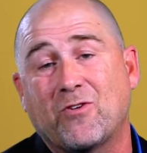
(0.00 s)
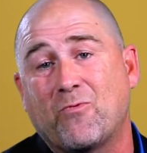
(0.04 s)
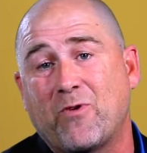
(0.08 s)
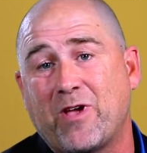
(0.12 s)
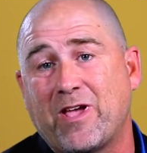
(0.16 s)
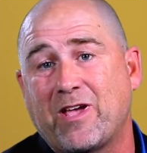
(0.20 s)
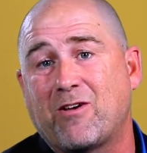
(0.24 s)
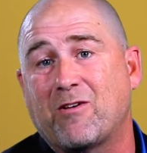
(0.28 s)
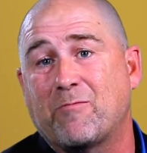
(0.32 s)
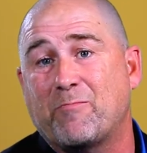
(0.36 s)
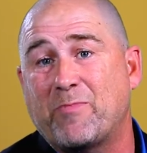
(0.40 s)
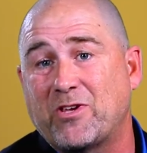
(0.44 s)
the
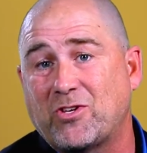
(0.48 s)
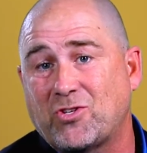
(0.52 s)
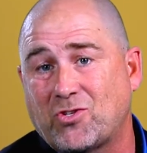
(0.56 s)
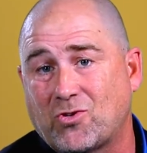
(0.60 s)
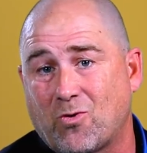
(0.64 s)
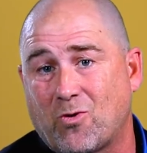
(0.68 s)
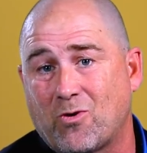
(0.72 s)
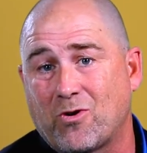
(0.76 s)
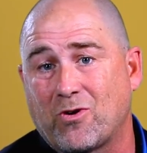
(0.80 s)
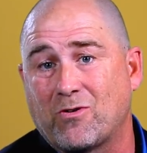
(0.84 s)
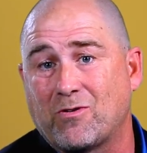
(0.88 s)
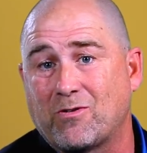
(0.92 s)
week would be
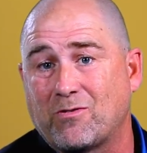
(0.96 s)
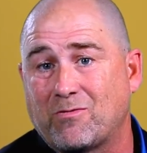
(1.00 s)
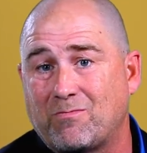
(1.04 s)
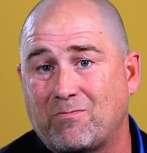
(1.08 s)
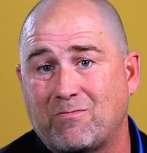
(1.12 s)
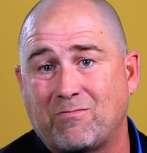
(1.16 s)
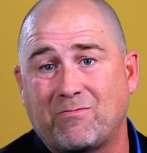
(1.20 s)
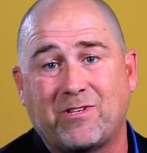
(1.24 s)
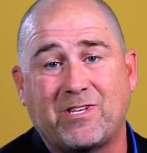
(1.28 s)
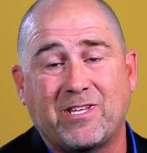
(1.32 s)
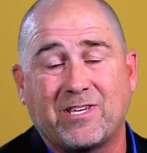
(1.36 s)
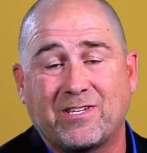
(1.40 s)
shorter
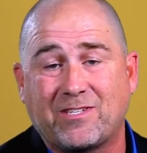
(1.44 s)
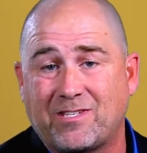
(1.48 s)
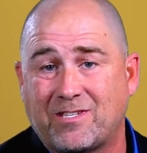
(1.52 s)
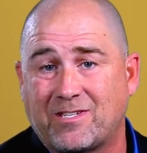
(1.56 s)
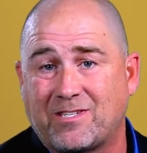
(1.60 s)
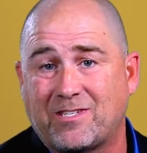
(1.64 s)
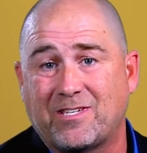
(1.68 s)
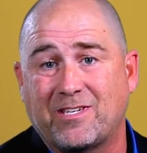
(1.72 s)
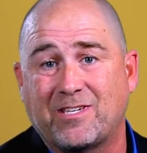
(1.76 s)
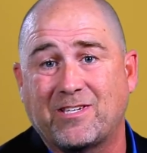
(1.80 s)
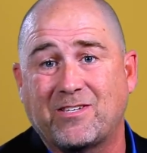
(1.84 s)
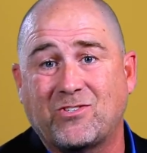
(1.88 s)

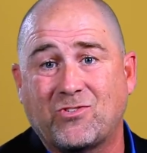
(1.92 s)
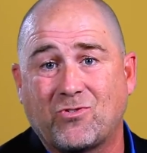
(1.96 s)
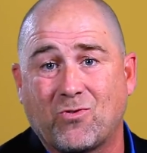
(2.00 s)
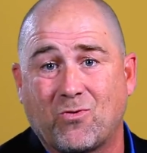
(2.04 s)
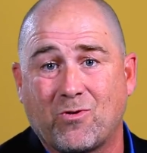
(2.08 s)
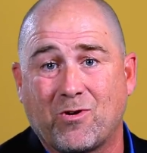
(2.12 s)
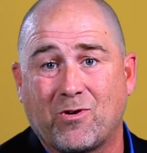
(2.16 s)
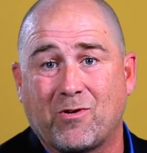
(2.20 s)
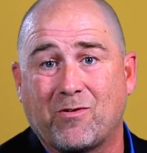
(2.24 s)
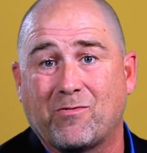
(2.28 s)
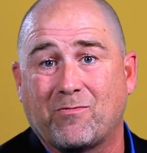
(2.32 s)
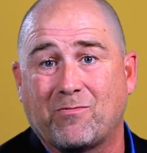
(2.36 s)
distances,
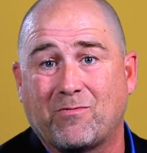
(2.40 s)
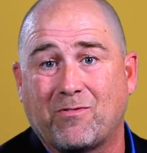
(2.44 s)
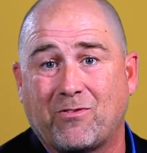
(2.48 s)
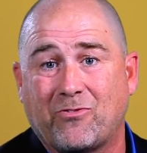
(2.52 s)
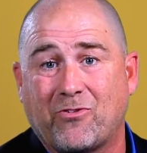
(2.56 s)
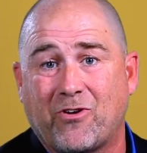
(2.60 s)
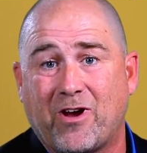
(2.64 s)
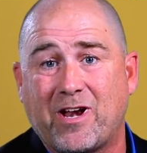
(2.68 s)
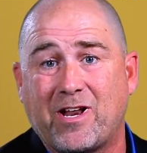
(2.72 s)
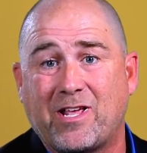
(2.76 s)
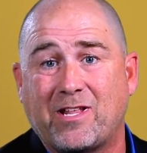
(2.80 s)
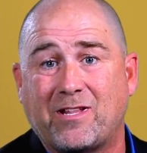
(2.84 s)
shorter
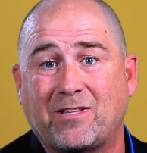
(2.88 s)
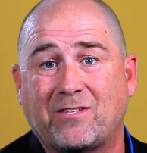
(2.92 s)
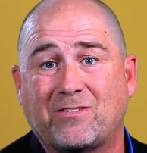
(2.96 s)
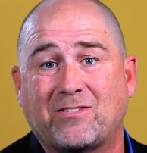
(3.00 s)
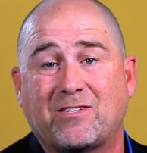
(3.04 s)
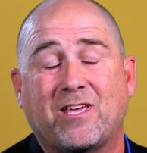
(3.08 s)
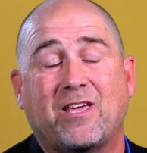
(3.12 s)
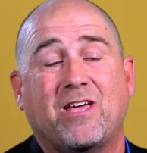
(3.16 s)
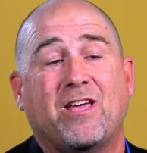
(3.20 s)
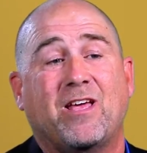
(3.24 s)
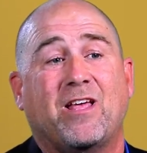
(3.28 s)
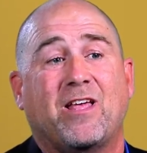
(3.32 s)

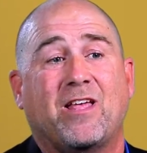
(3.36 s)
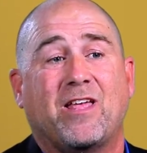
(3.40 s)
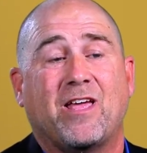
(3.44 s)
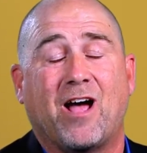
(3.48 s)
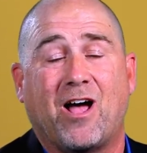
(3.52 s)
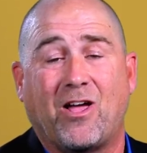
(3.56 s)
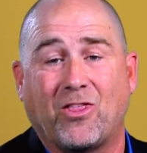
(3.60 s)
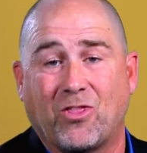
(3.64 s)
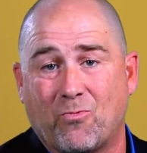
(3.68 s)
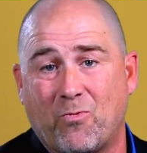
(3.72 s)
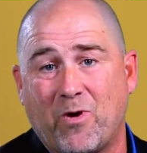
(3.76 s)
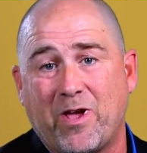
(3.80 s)
trainings.
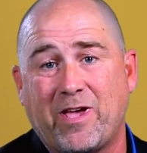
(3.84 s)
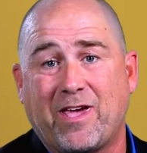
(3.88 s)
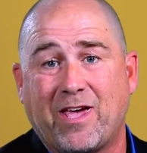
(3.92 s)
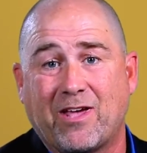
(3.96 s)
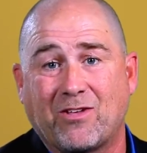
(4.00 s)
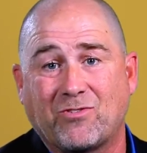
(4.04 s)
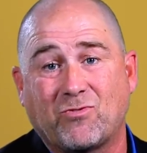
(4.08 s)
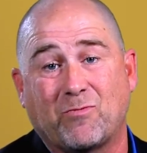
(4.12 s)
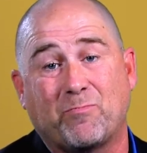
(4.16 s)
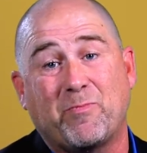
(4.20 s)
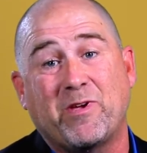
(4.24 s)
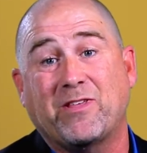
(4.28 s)
On the
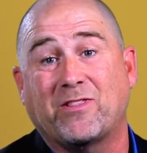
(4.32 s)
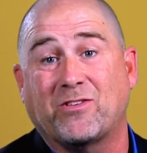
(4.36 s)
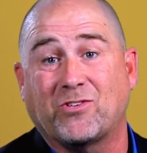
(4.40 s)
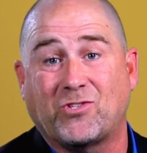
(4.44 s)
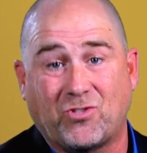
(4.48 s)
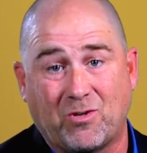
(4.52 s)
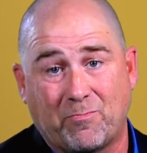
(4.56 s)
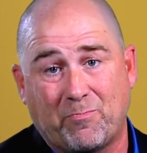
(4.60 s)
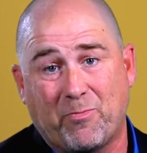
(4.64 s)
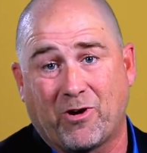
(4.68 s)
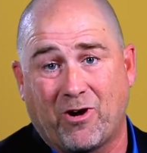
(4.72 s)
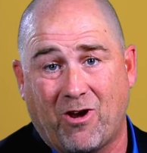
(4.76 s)
weekends would be the
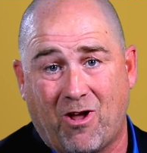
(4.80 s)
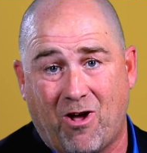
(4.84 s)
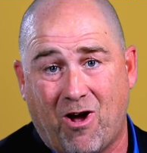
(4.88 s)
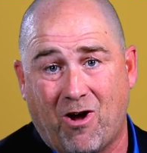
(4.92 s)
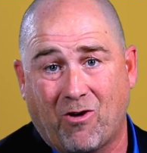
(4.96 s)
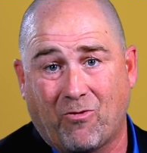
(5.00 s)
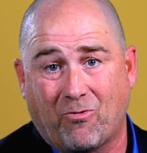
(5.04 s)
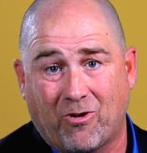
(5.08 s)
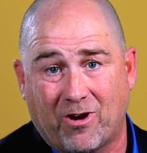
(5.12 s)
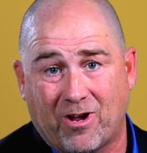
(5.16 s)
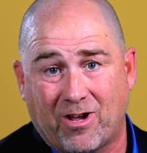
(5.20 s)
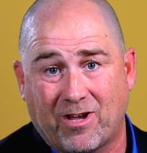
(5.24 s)
super
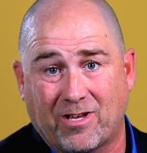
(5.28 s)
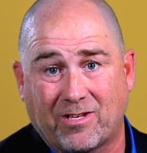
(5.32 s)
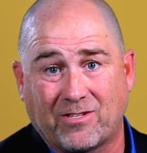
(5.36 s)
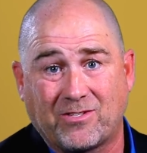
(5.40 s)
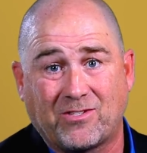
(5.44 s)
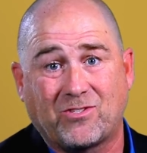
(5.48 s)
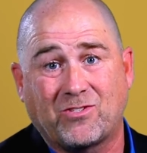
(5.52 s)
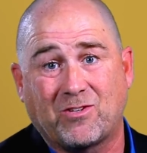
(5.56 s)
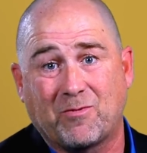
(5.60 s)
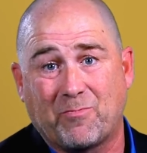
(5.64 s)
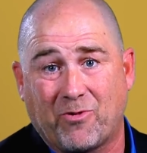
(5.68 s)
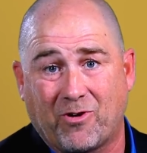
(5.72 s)
long
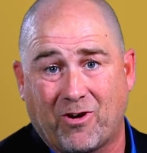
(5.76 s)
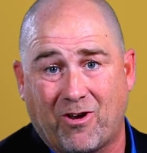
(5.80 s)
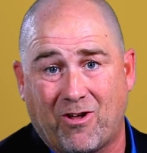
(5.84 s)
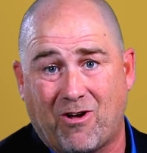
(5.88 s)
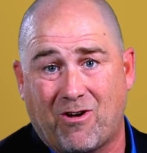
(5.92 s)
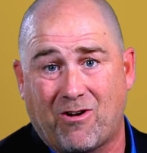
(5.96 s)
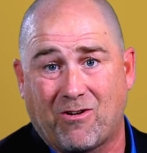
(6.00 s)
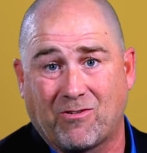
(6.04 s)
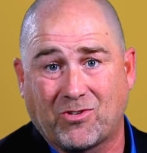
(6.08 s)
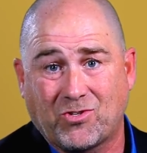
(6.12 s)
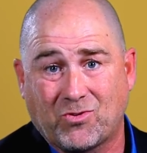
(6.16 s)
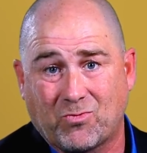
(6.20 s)
runs, super
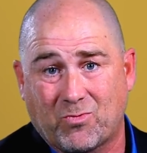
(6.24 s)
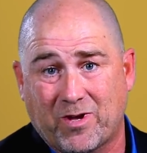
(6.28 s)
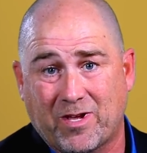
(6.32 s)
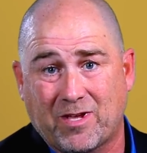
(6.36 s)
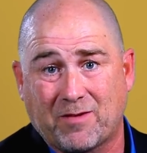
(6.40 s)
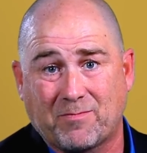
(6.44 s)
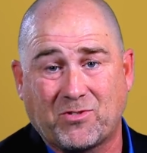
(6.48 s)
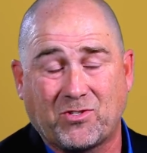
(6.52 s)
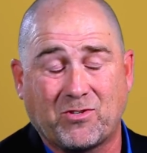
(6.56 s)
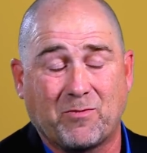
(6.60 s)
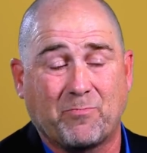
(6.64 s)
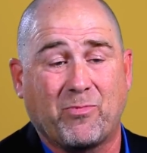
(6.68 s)
long
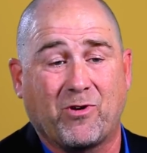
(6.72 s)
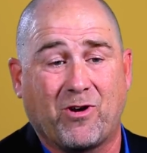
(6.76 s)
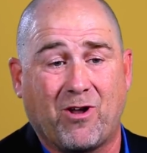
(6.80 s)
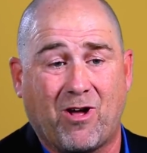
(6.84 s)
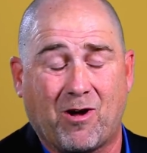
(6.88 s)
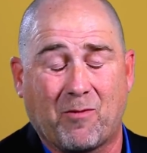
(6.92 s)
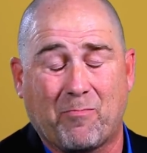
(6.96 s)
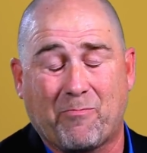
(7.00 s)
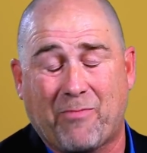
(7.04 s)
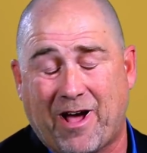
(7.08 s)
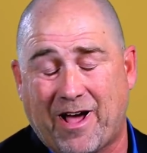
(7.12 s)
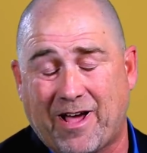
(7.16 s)
swims, super
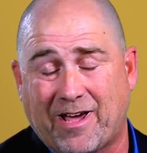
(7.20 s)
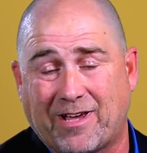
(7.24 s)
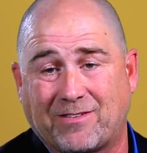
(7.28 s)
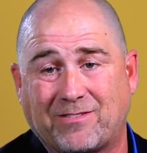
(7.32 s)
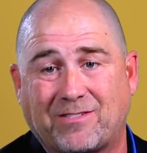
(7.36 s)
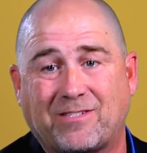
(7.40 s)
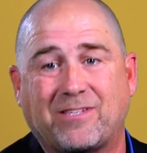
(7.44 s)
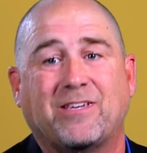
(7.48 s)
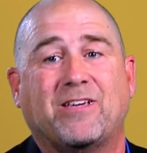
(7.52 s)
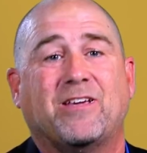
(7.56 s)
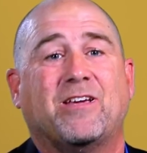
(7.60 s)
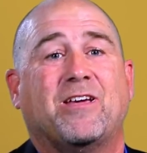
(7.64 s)
long
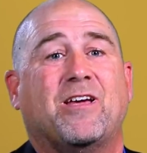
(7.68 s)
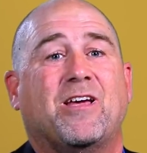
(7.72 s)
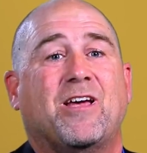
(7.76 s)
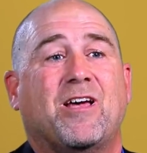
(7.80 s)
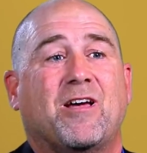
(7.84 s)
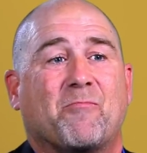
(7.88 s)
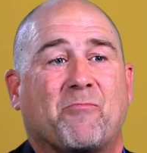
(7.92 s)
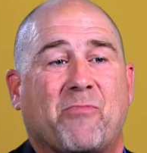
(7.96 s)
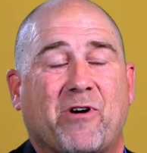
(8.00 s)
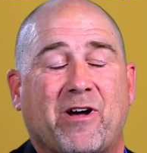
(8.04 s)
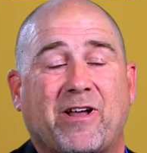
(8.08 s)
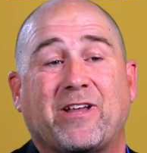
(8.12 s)
bikes.
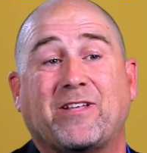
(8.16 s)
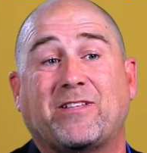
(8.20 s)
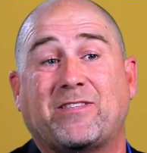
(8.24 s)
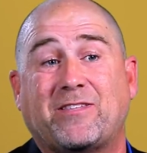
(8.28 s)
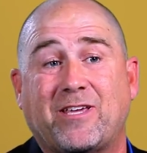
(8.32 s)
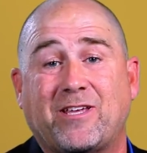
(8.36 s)
But it